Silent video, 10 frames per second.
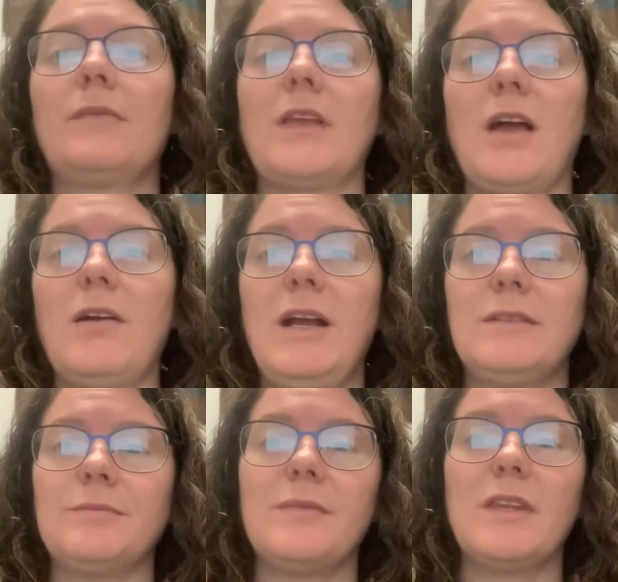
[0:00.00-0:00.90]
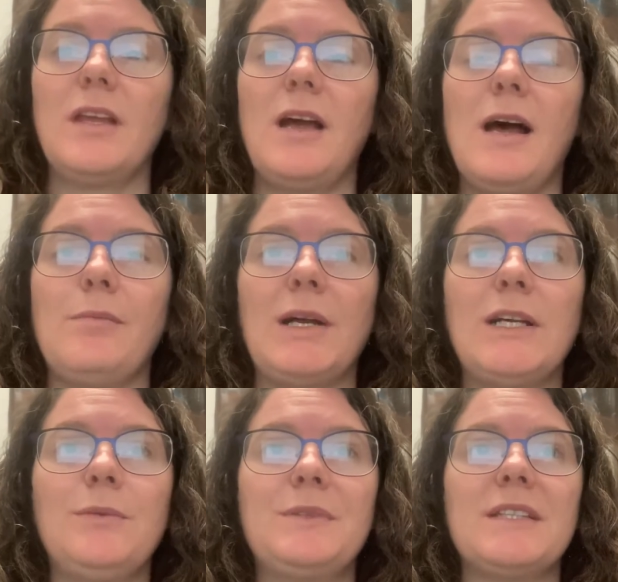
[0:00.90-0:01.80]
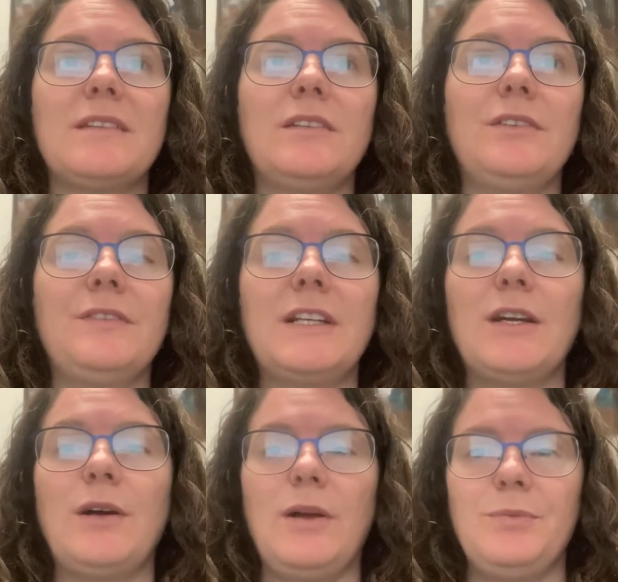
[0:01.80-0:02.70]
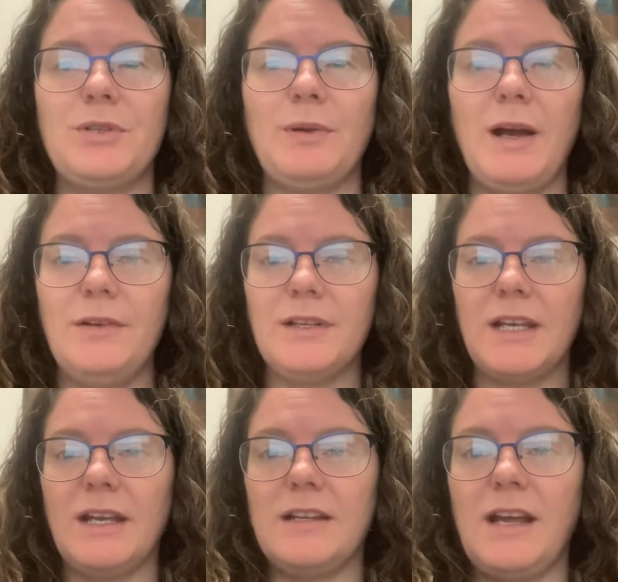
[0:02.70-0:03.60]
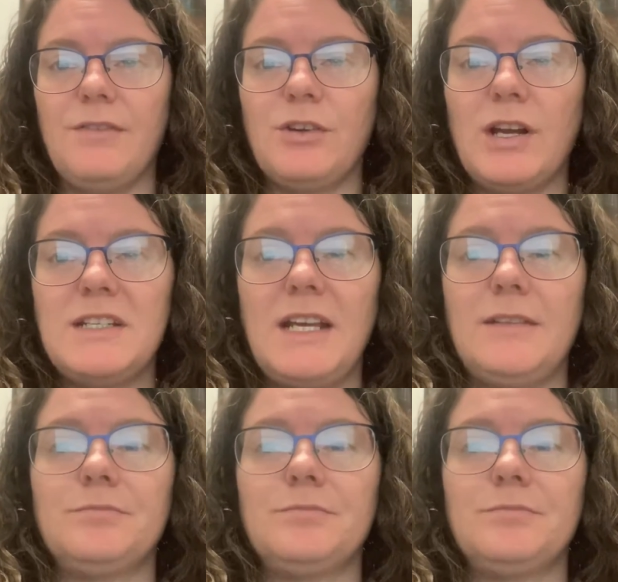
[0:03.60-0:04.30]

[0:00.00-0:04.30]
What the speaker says: All right, I hope this little video helps you out, and have a great day.